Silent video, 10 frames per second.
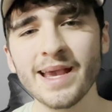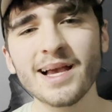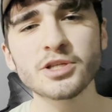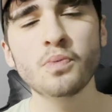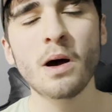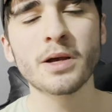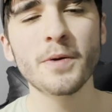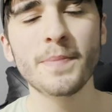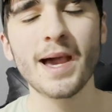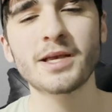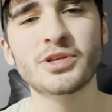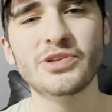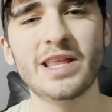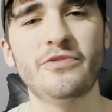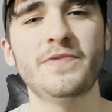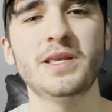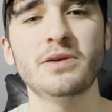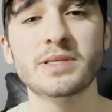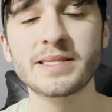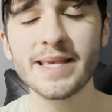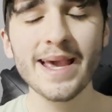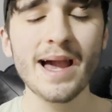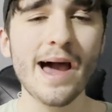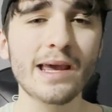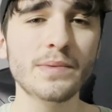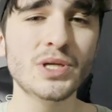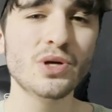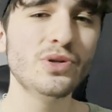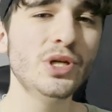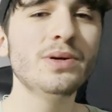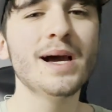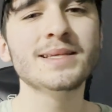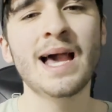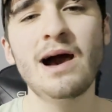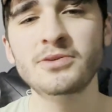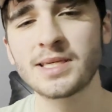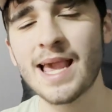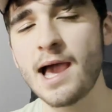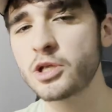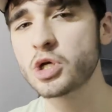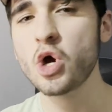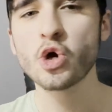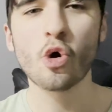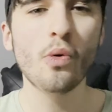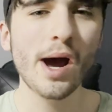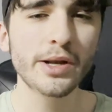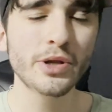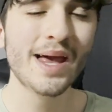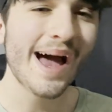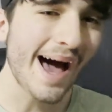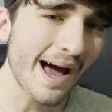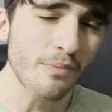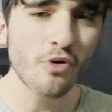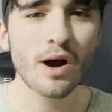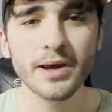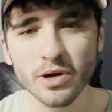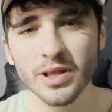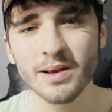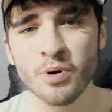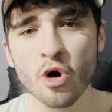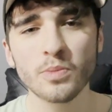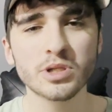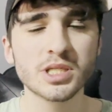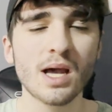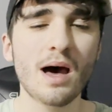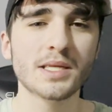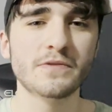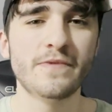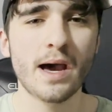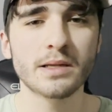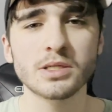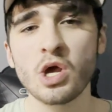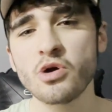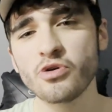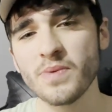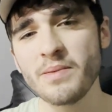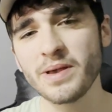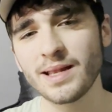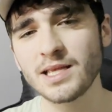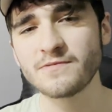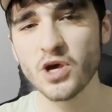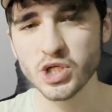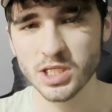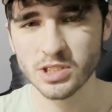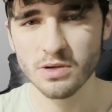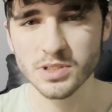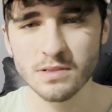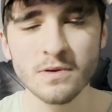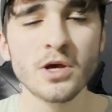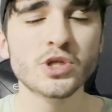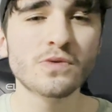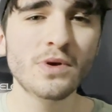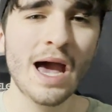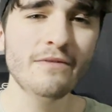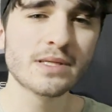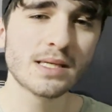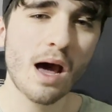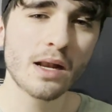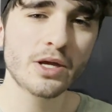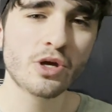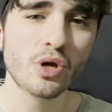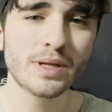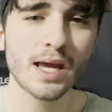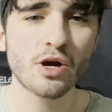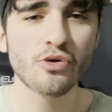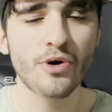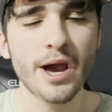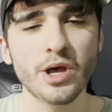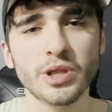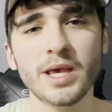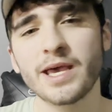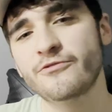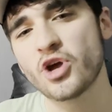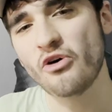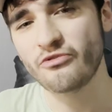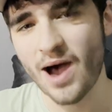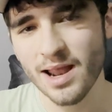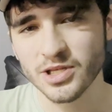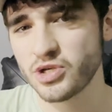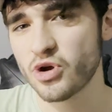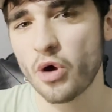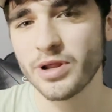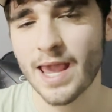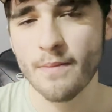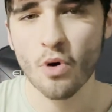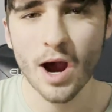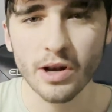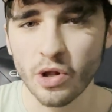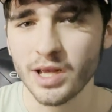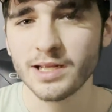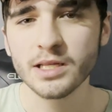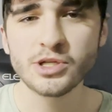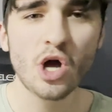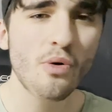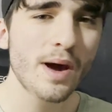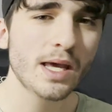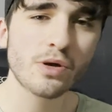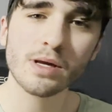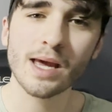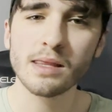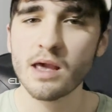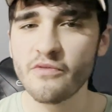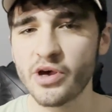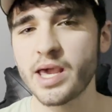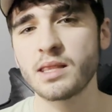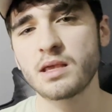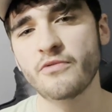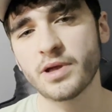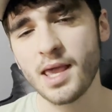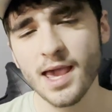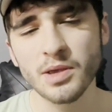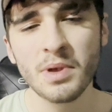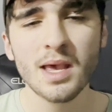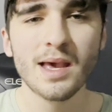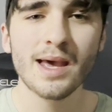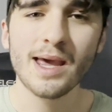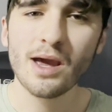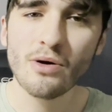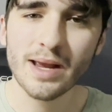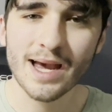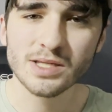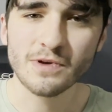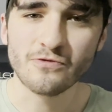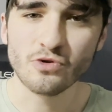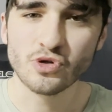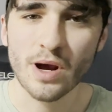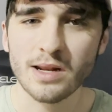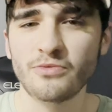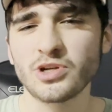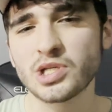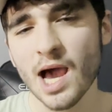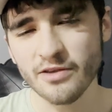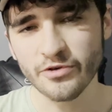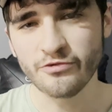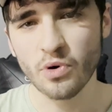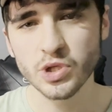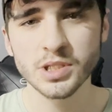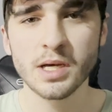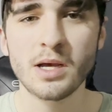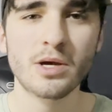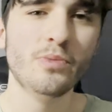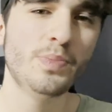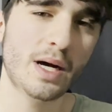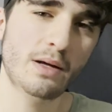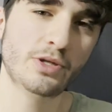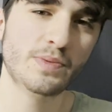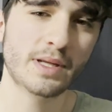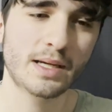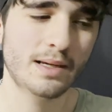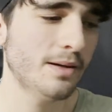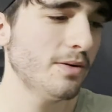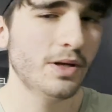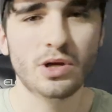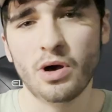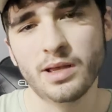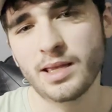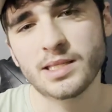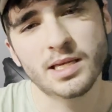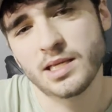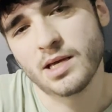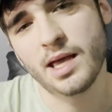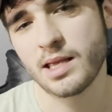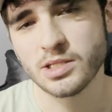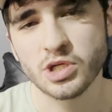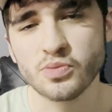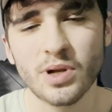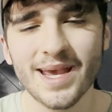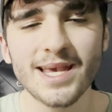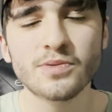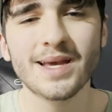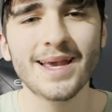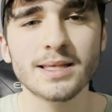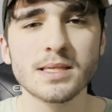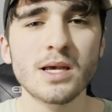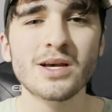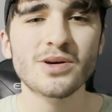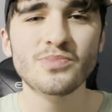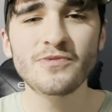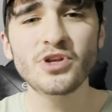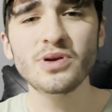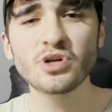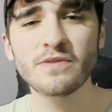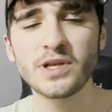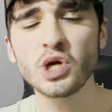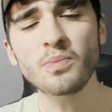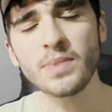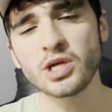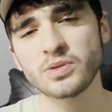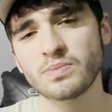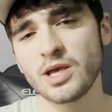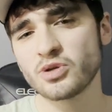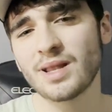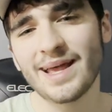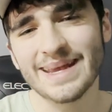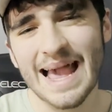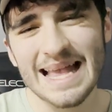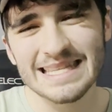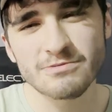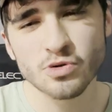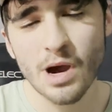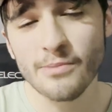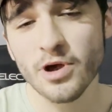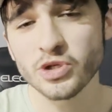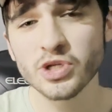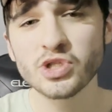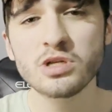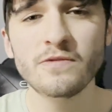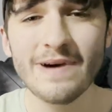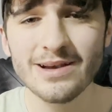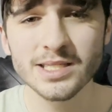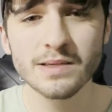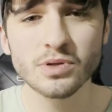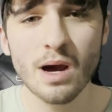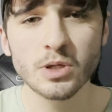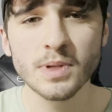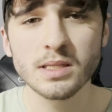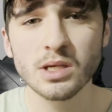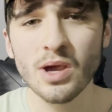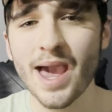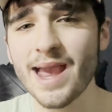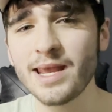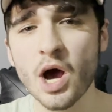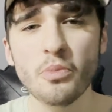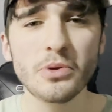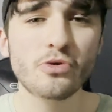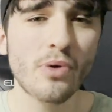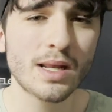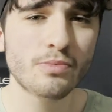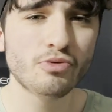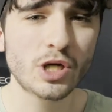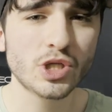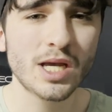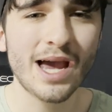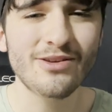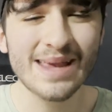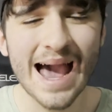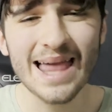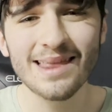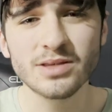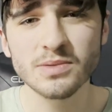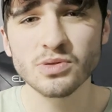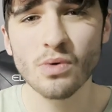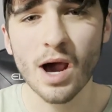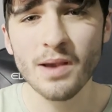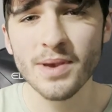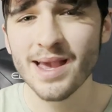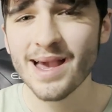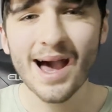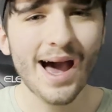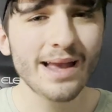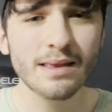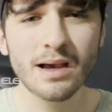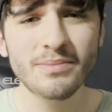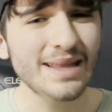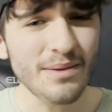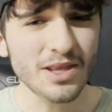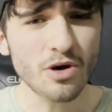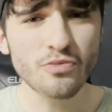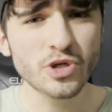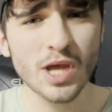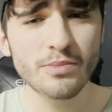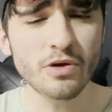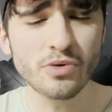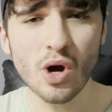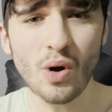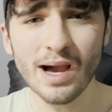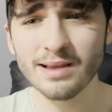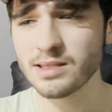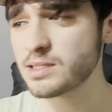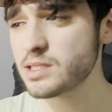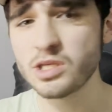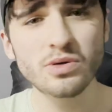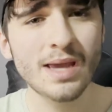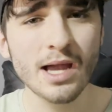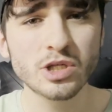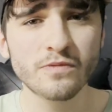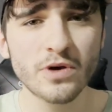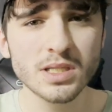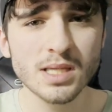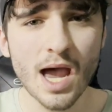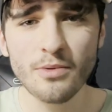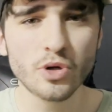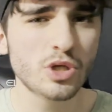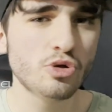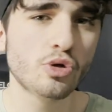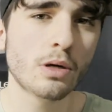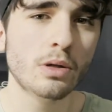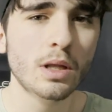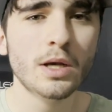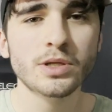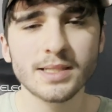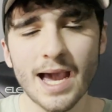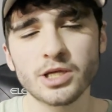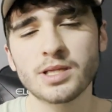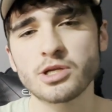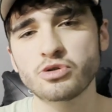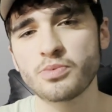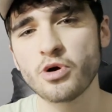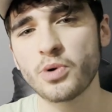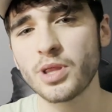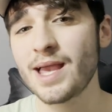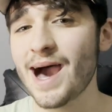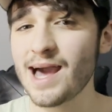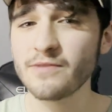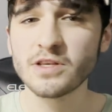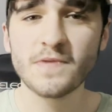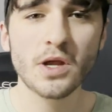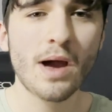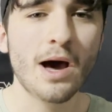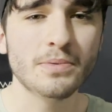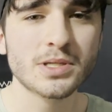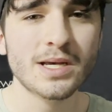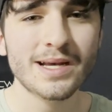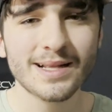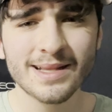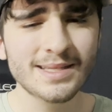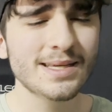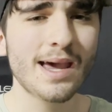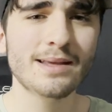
Hey guys, welcome back to another video. Today I'm going to be showing you guys how to catch Koraidon and Miraidon in Pokemon Scarlet and Violet. Remember, it is version exclusive, so if you have Scarlet, you can only get Koraidon. If you got Violet, you can only get Miraidon. There's no way you can get the other in the other game. It only has to be through trading, which is kind of unfortunate, but ultimately, you got it. It's, it's, it's just what it is what it is. But if you do enjoy the video, make sure to like and subscribe. We are to 2,000 subscribers by the end of the year. Any help would be greatly appreciated, and you can unsubscribe. And um, let me know which game you got and did you catch them first time or did you struggle to catch legendary Pokemon and if this video helps. Let's get